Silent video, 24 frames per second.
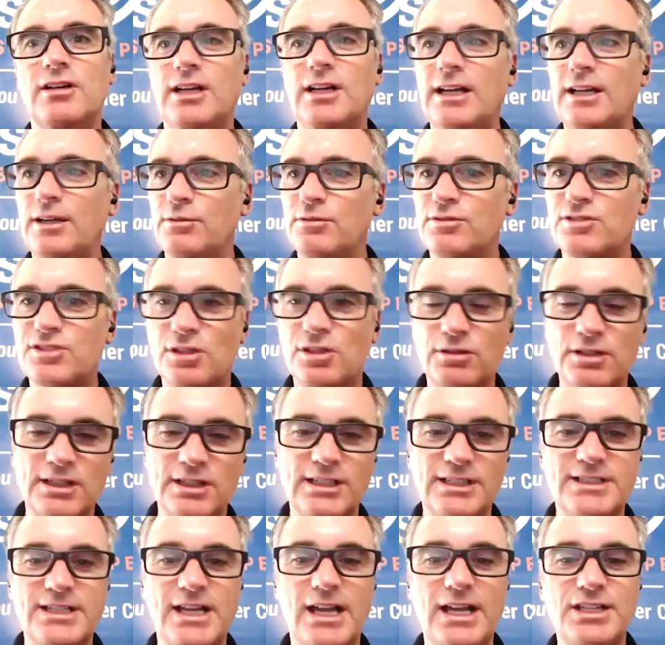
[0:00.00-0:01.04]
and so
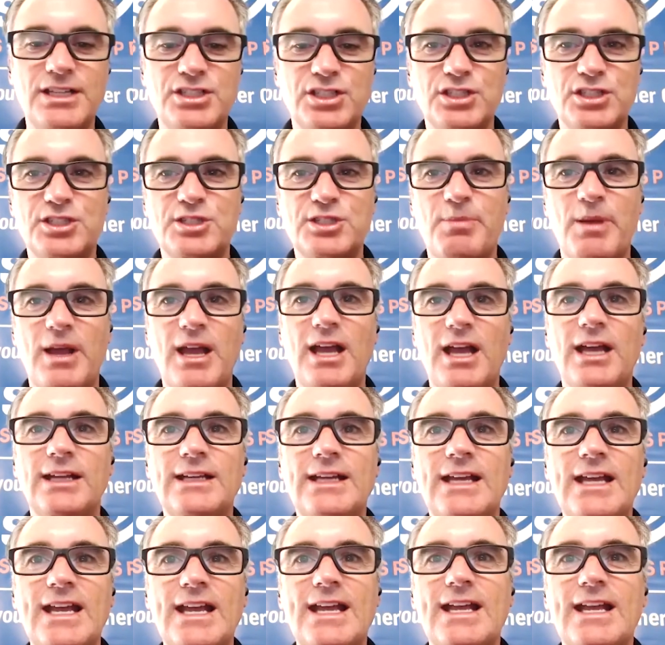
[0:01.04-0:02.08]
little attention
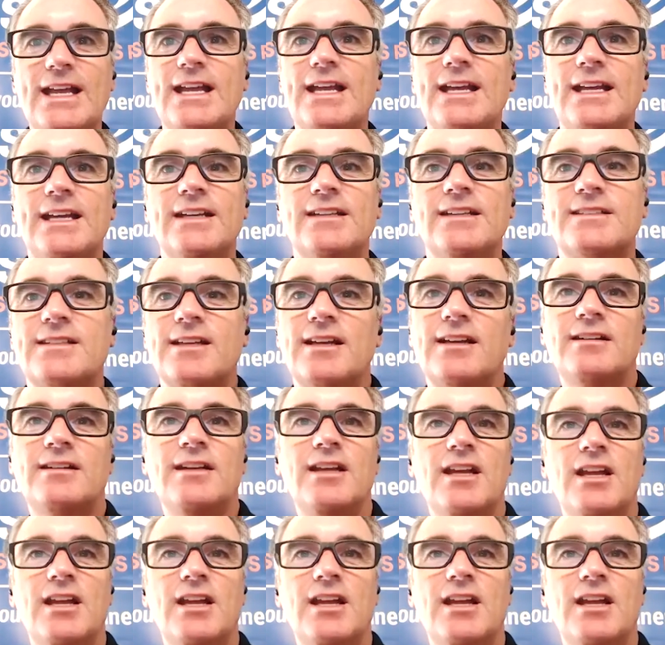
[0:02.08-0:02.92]
span is that